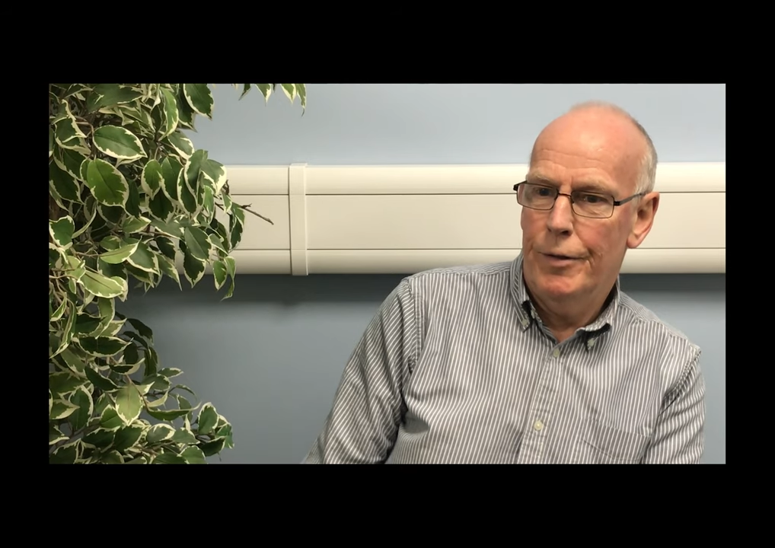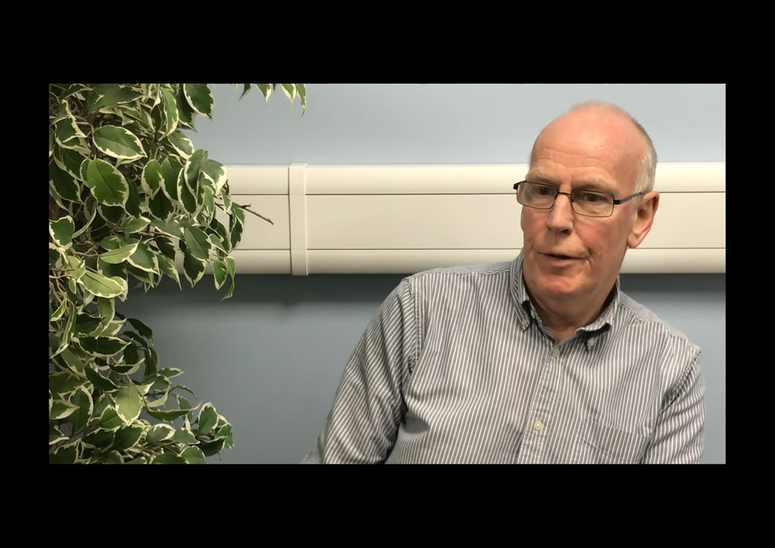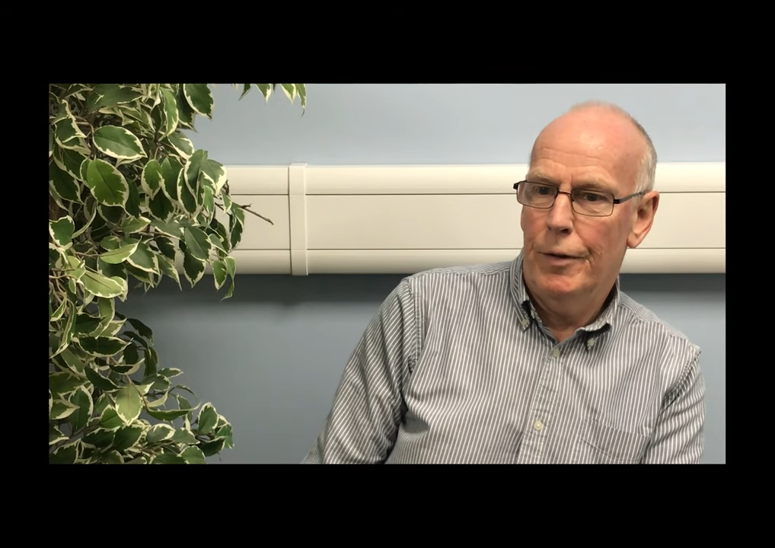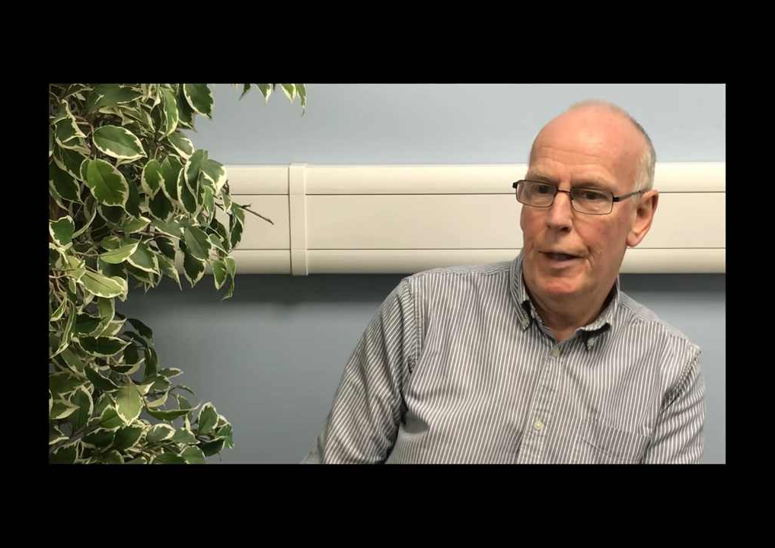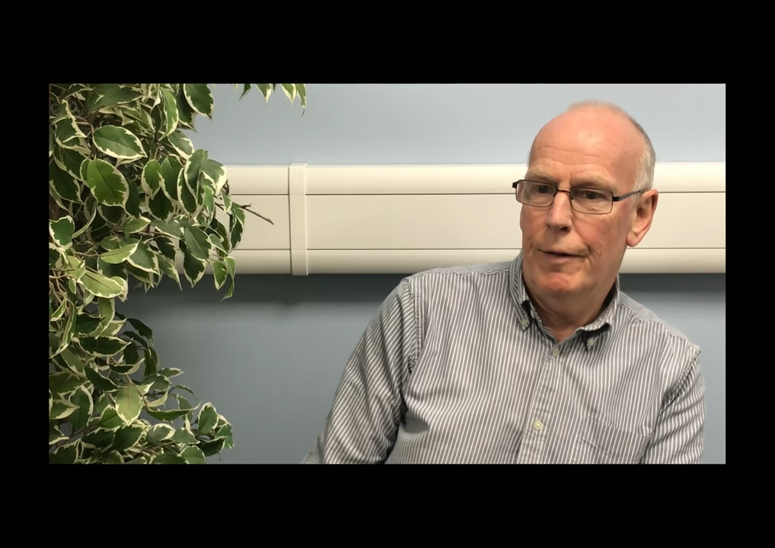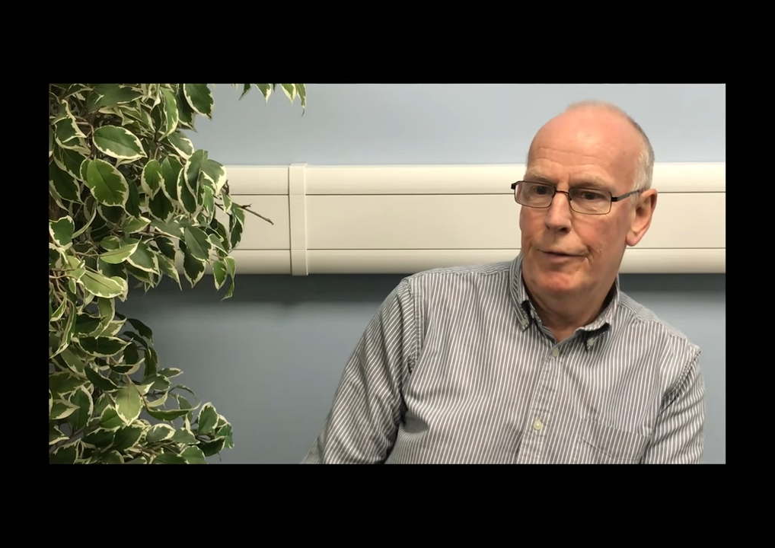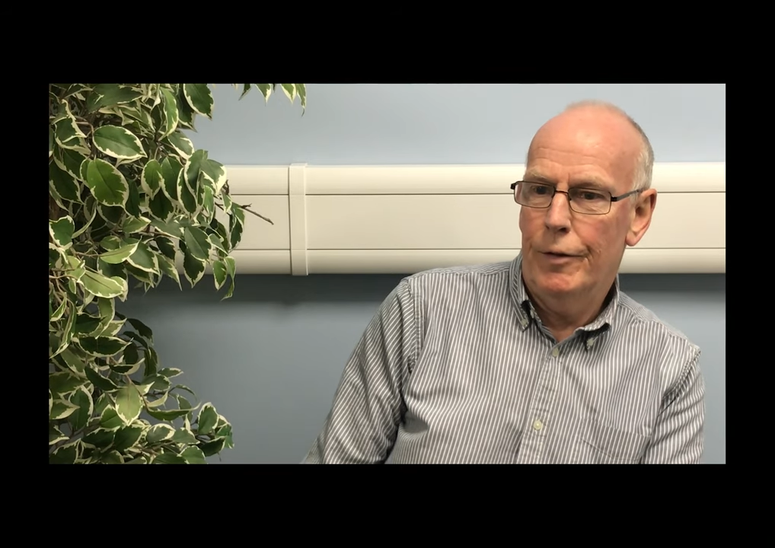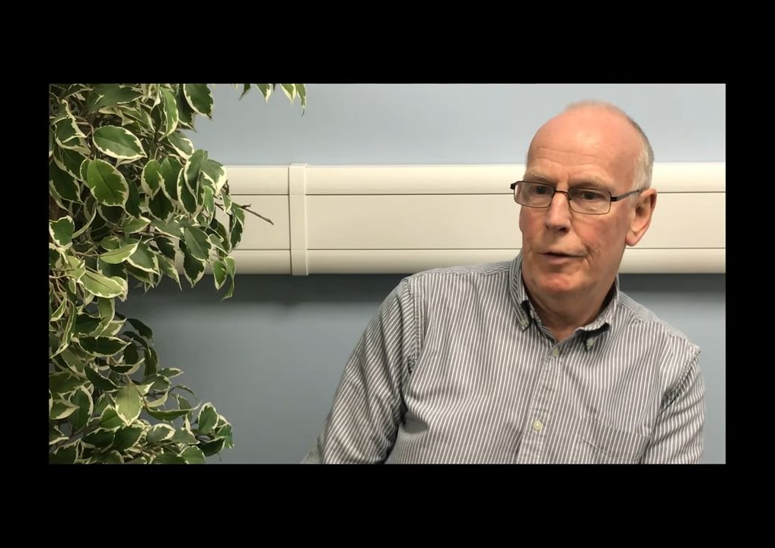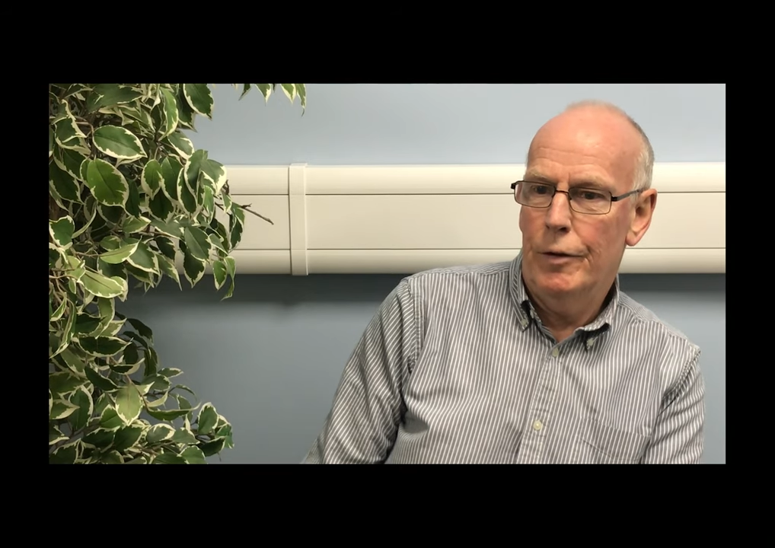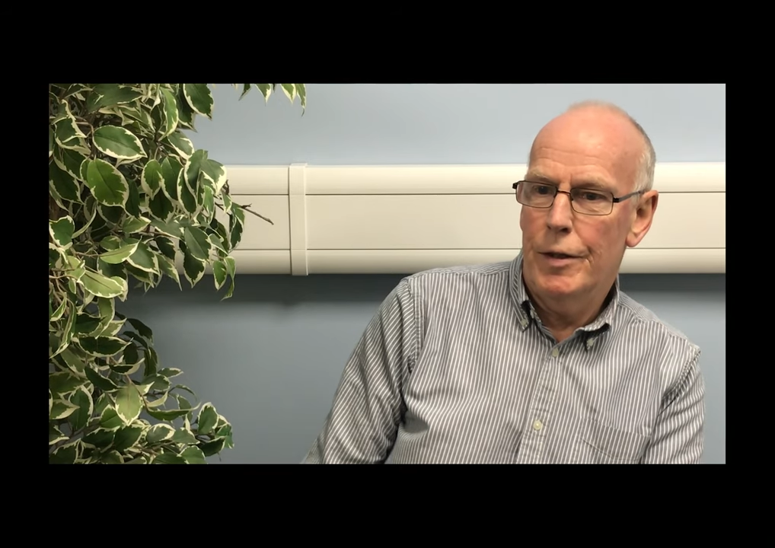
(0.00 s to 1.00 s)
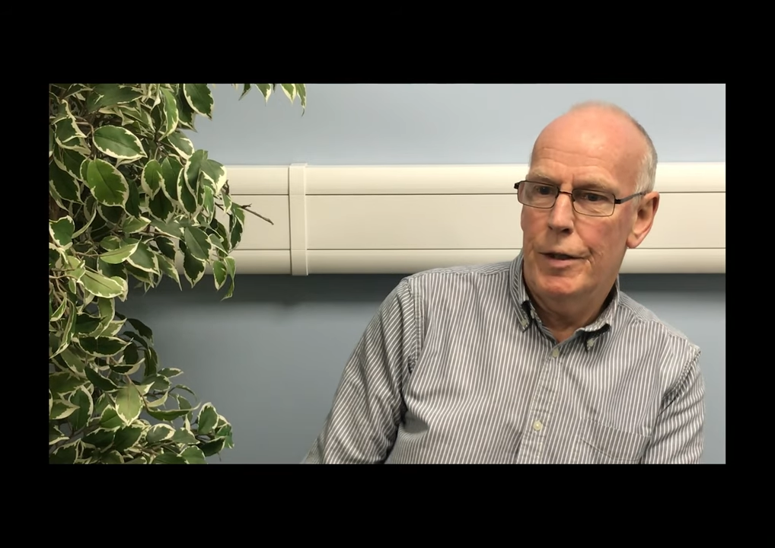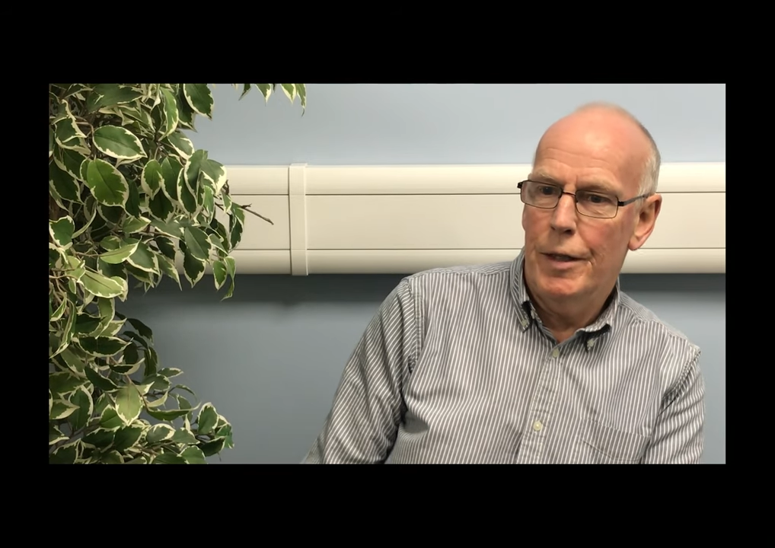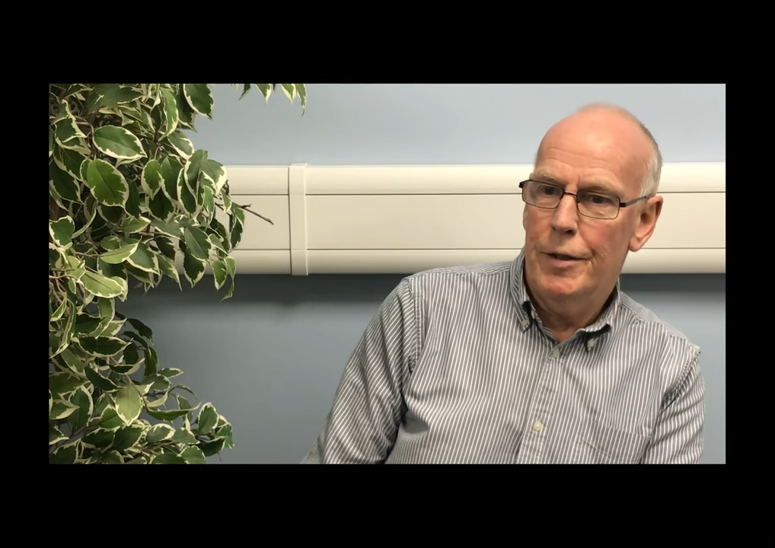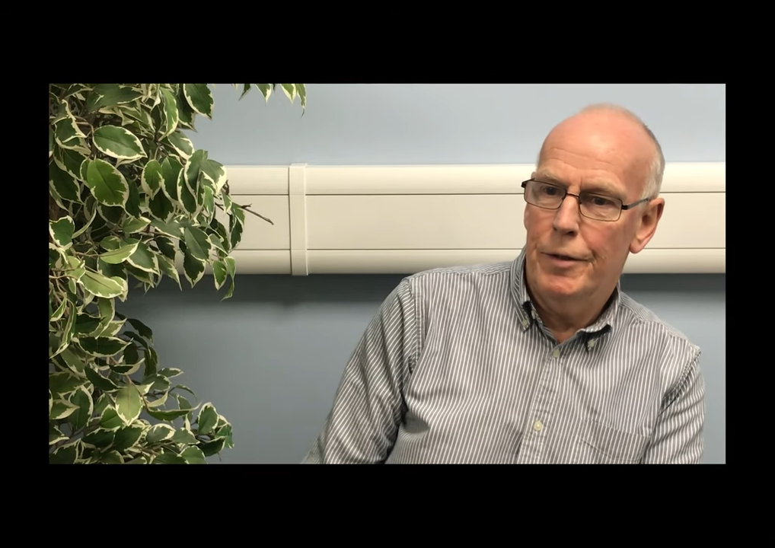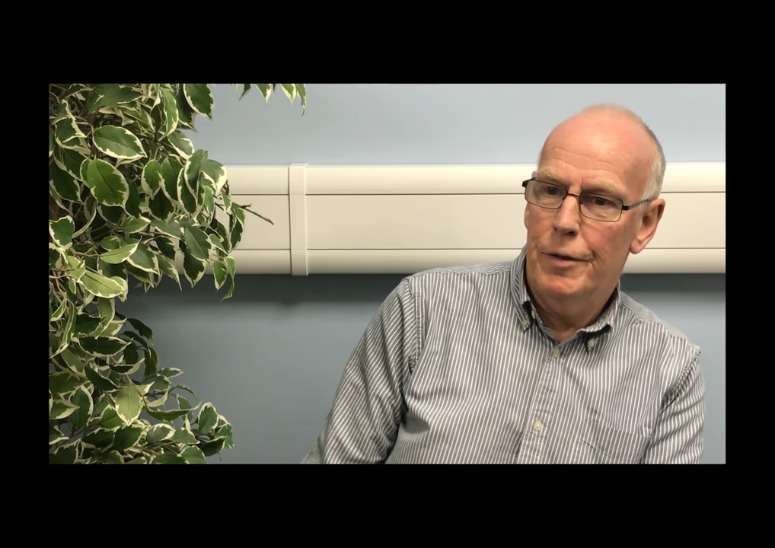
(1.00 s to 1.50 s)
so therefore the
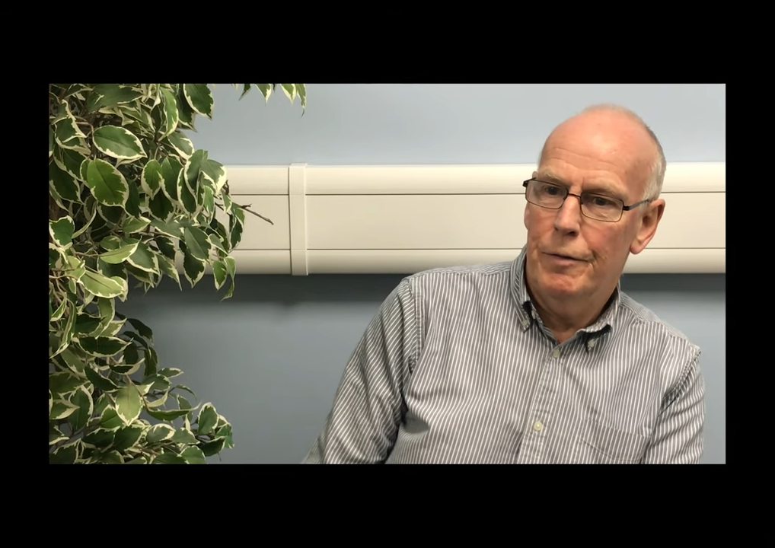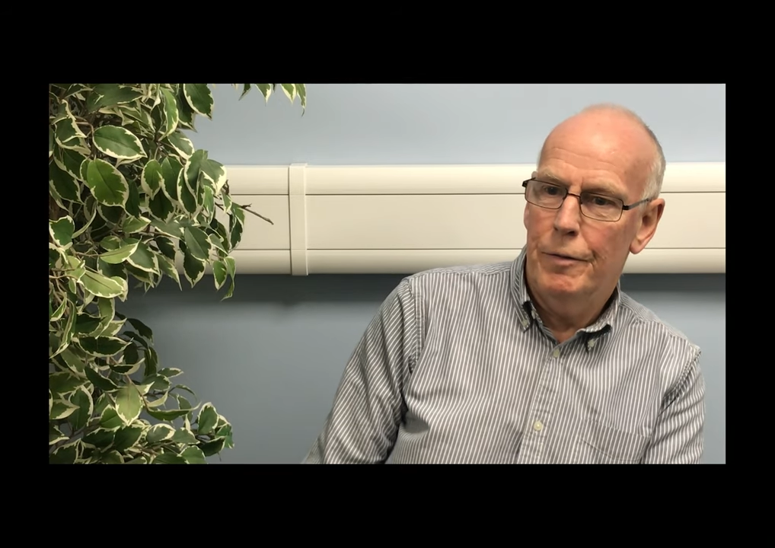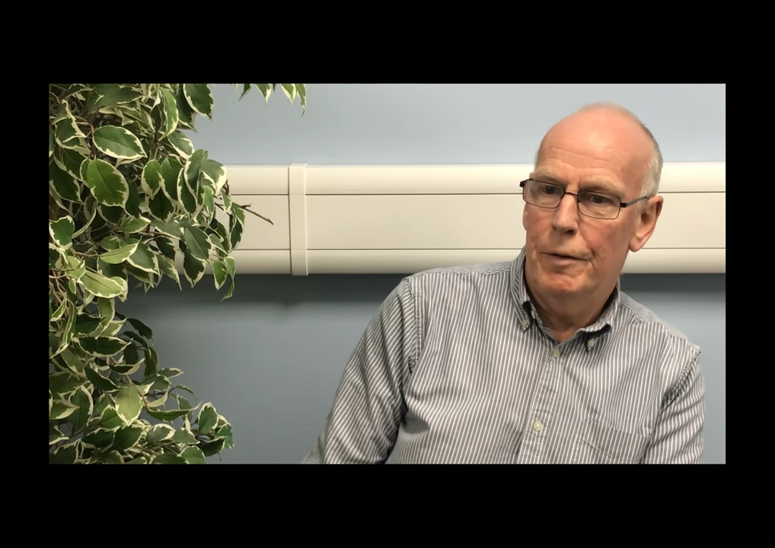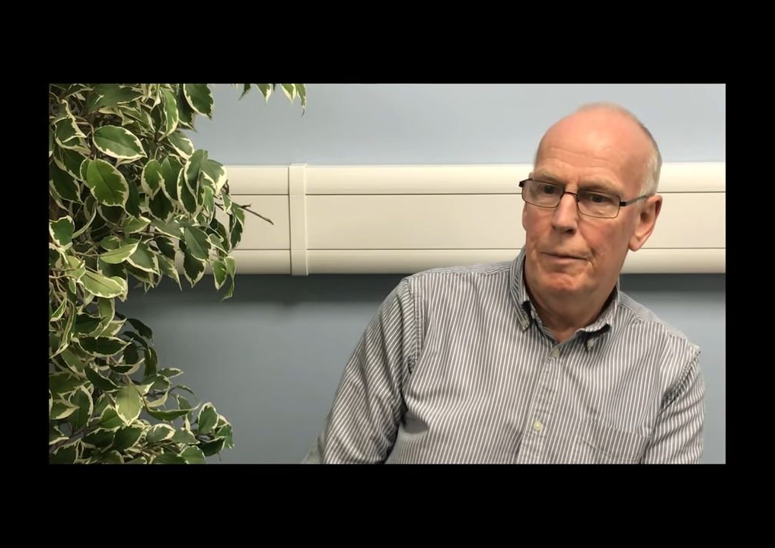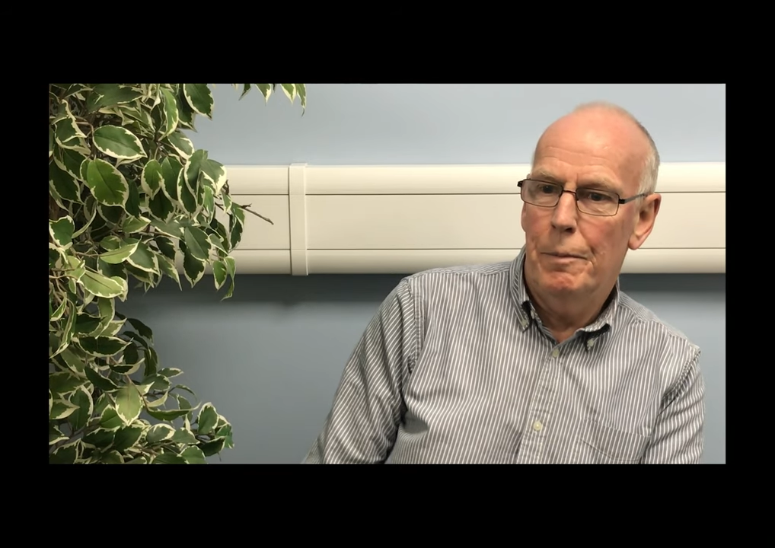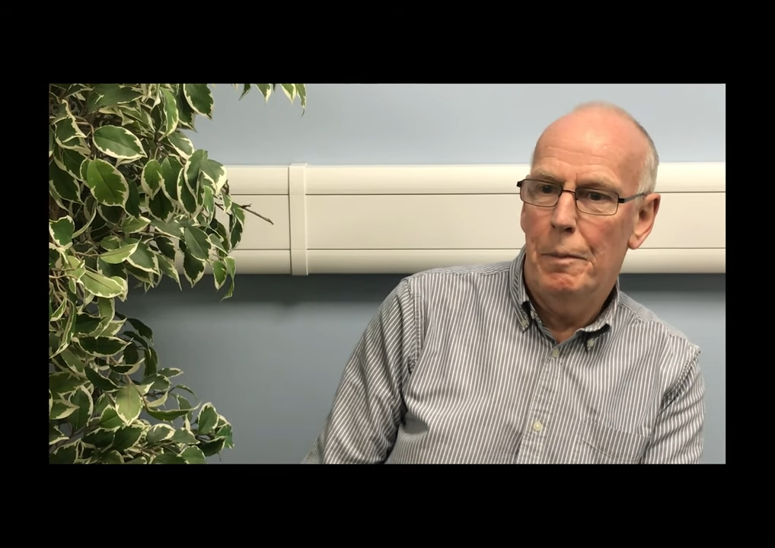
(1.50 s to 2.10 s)
chances of a